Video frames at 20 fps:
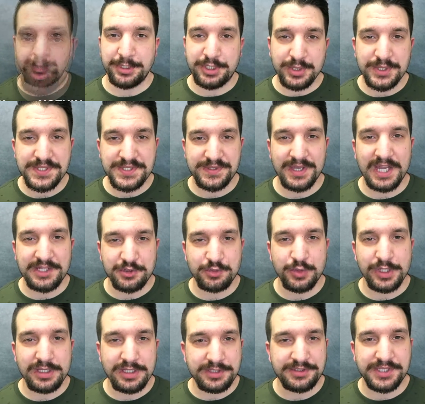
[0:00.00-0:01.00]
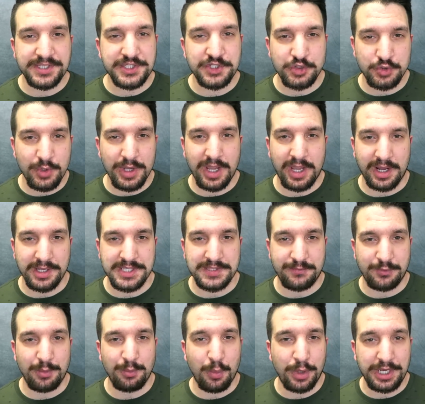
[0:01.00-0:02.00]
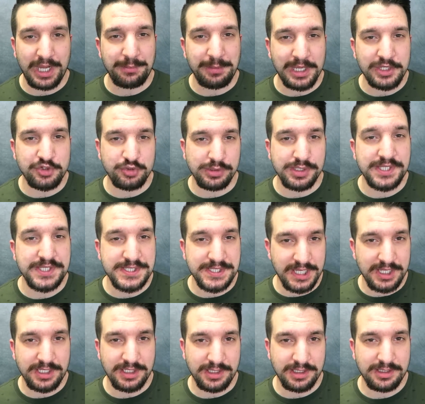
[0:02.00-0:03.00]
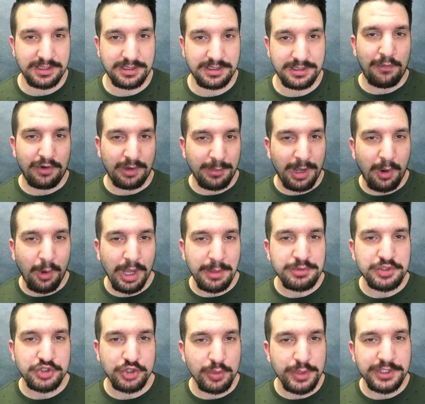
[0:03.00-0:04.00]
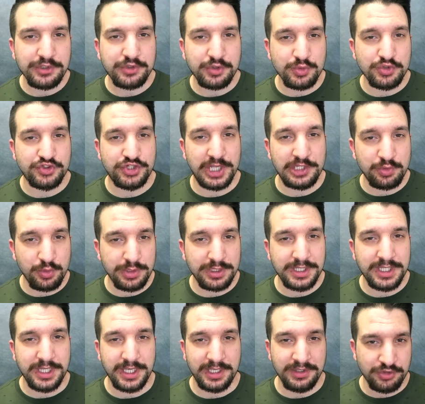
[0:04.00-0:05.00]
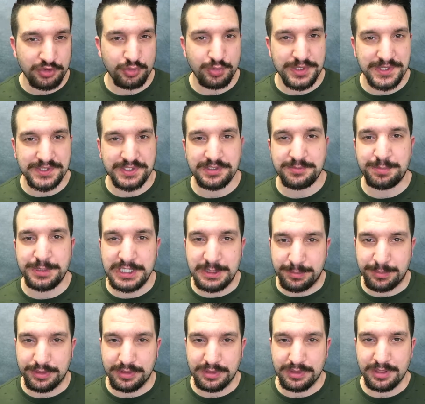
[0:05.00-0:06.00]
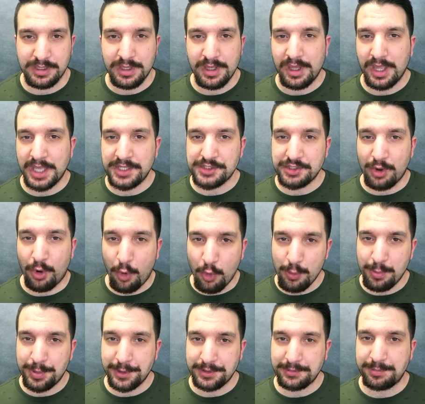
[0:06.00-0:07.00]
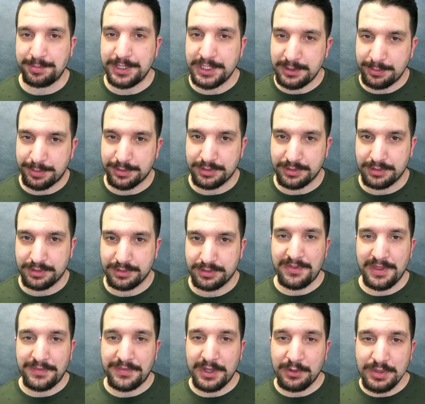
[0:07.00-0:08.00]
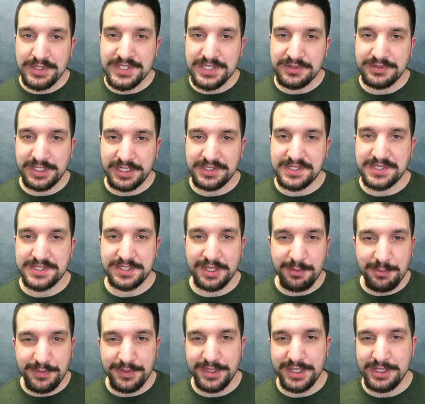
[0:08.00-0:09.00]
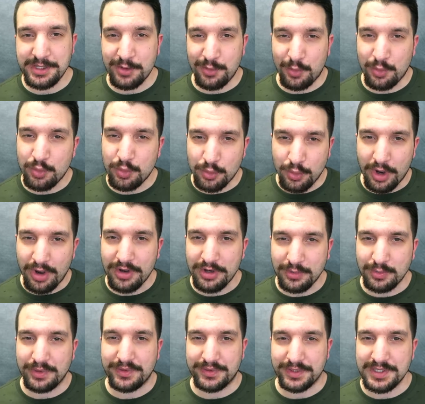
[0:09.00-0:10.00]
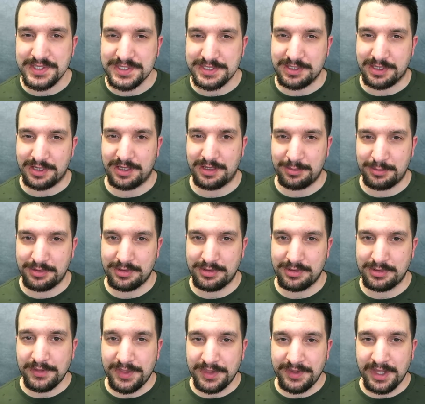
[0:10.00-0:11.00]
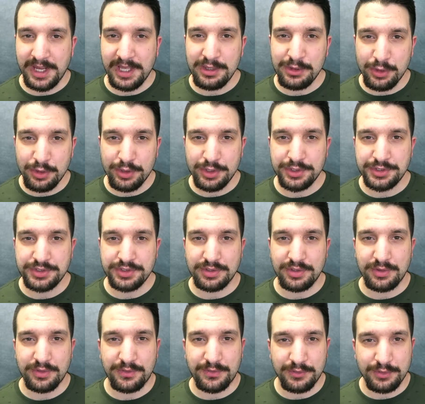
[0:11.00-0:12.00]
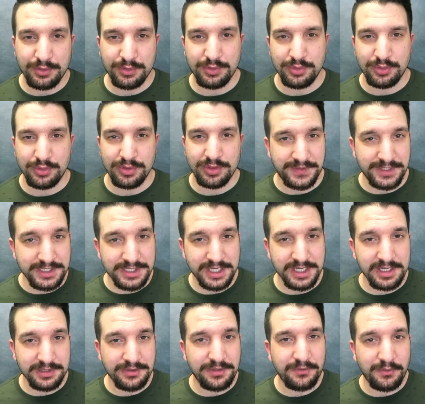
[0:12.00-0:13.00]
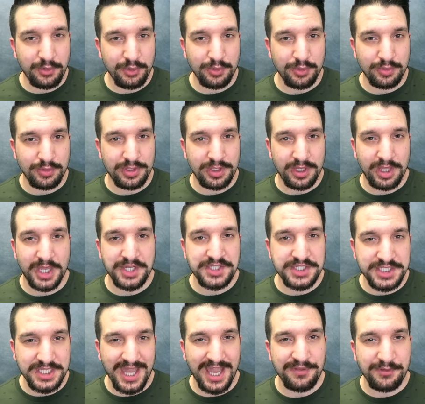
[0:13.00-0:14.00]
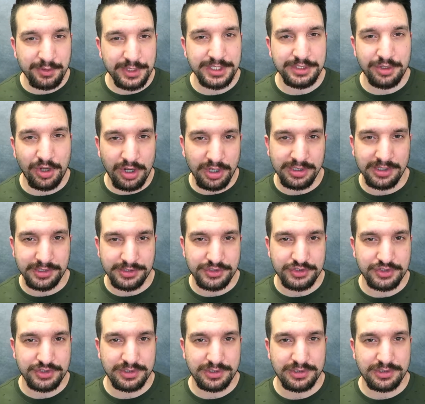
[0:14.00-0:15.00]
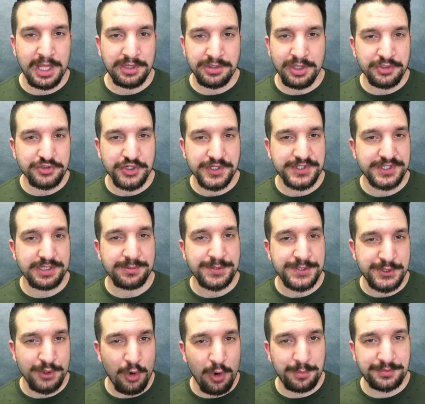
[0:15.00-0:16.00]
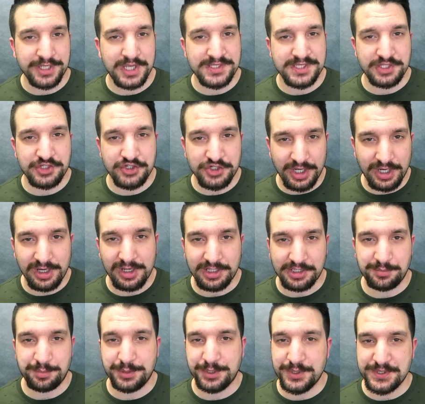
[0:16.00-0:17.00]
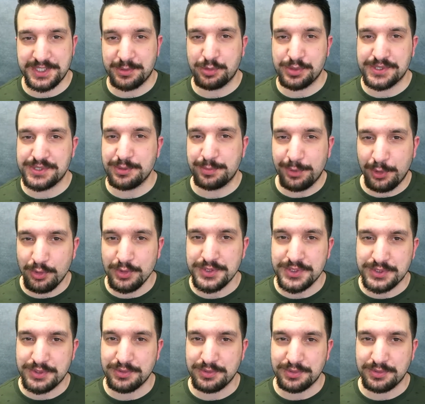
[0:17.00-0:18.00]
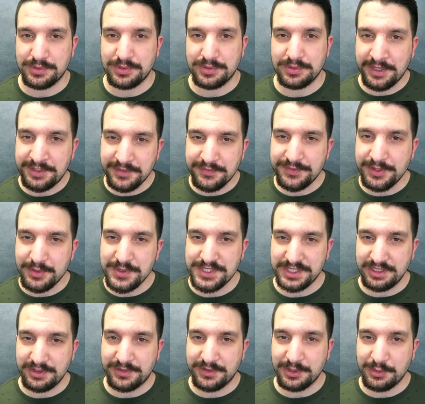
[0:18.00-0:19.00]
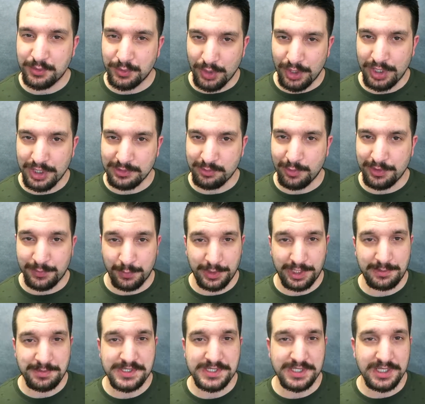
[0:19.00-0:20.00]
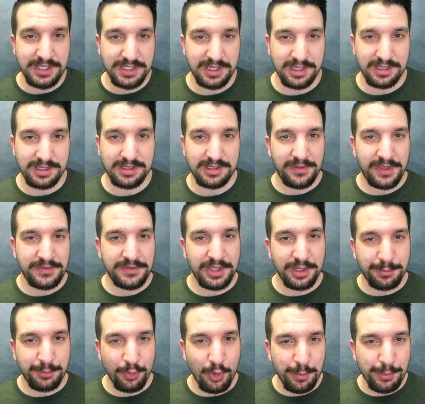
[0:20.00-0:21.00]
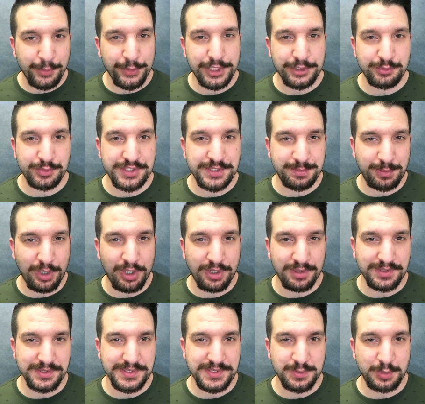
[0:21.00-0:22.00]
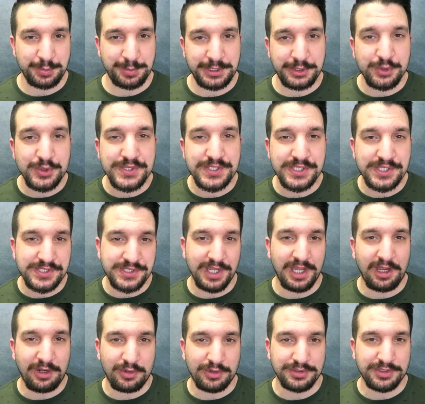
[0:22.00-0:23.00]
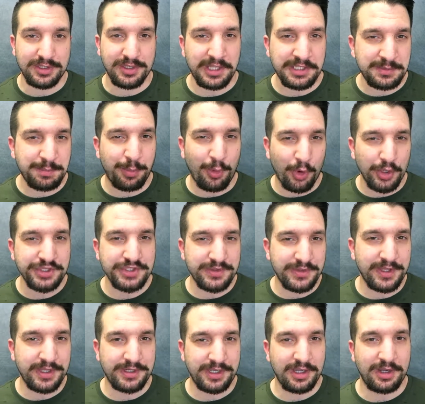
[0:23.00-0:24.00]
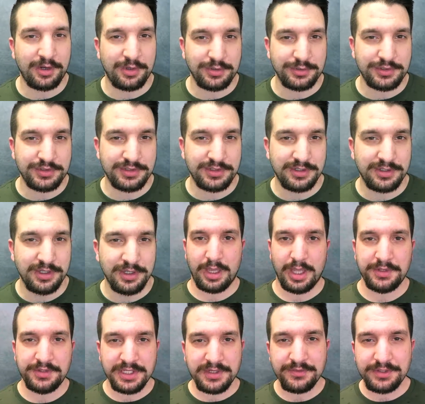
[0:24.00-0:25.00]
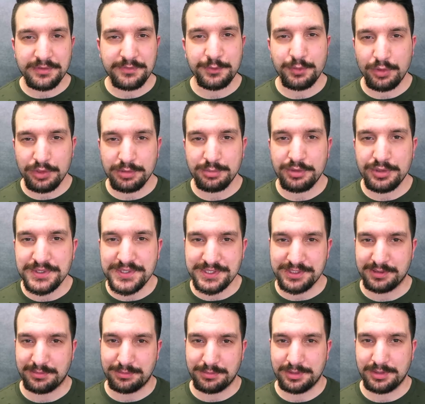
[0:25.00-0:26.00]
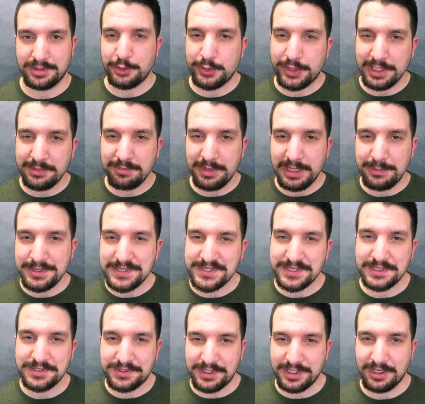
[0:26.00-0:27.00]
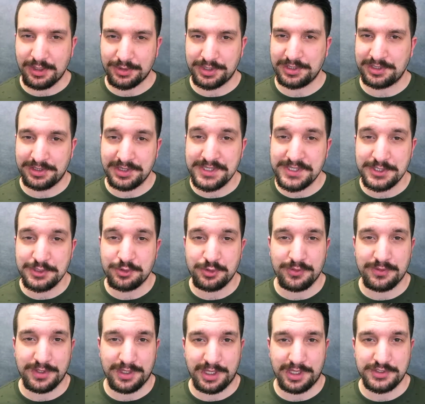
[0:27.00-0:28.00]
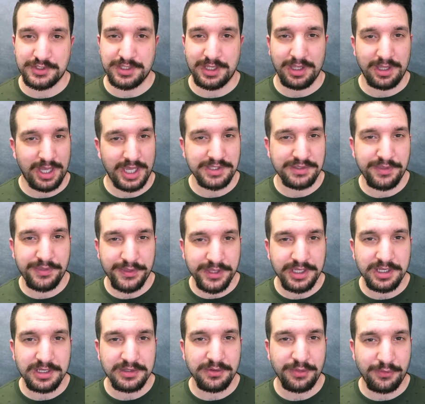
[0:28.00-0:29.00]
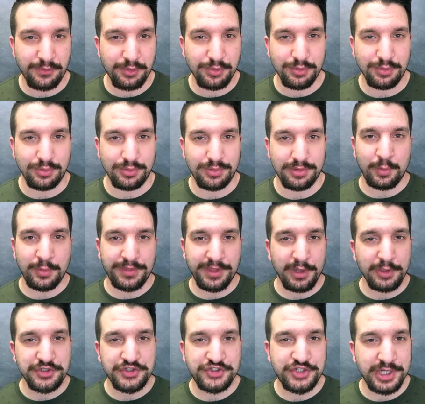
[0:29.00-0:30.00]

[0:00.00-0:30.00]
Because that really distracts from what I'm actually saying, from how I'm showing to genuinely interested people and open people that there is indeed something wrong with Islam, that I learned through thinking it through and gathering knowledge, and not just absorbed as a child because I was supposed to. And if there is anything wrong with what I'm saying, then the appropriate response would be to sit down and point that out. And even if you're a Muslim, you can maybe sit down and listen to that and think it through without